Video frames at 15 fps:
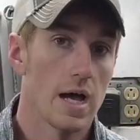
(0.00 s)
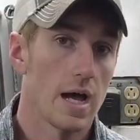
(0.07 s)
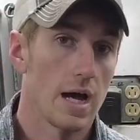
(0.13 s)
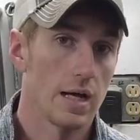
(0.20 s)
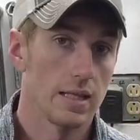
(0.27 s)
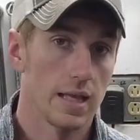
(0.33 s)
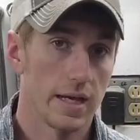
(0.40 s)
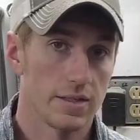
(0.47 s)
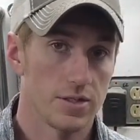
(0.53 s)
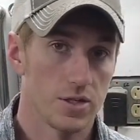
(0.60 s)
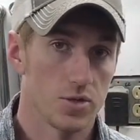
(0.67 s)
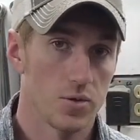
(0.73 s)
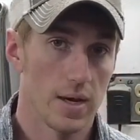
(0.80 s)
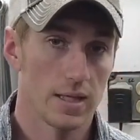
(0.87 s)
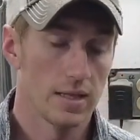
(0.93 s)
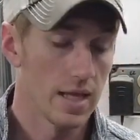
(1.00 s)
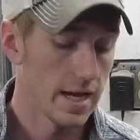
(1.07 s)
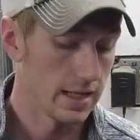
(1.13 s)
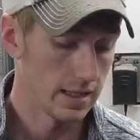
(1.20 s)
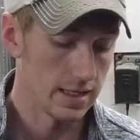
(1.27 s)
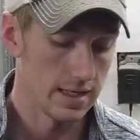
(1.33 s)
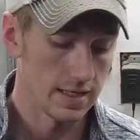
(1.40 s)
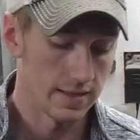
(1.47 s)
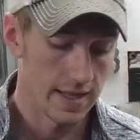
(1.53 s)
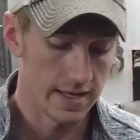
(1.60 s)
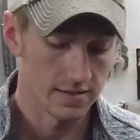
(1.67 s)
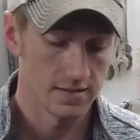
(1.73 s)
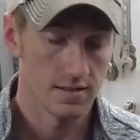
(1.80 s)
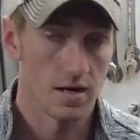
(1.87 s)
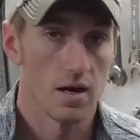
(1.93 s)
I like to tread lightly in that
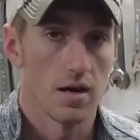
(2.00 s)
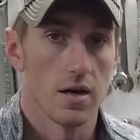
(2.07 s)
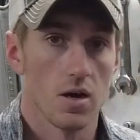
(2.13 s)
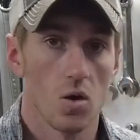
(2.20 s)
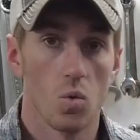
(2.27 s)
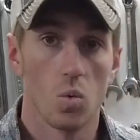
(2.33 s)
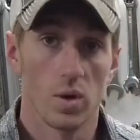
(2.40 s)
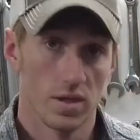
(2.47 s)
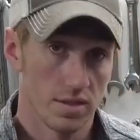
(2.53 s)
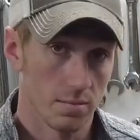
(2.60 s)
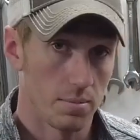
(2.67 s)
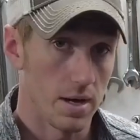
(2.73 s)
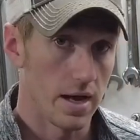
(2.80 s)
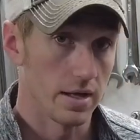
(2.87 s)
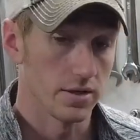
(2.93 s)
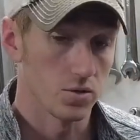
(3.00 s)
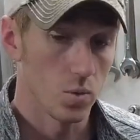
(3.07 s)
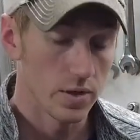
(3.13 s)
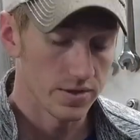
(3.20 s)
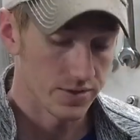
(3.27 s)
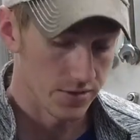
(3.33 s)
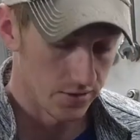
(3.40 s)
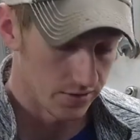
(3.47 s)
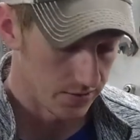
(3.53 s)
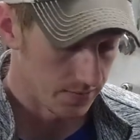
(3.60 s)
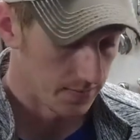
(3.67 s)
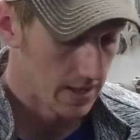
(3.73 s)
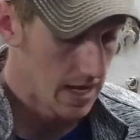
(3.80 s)
scenario with the Poly Twisters.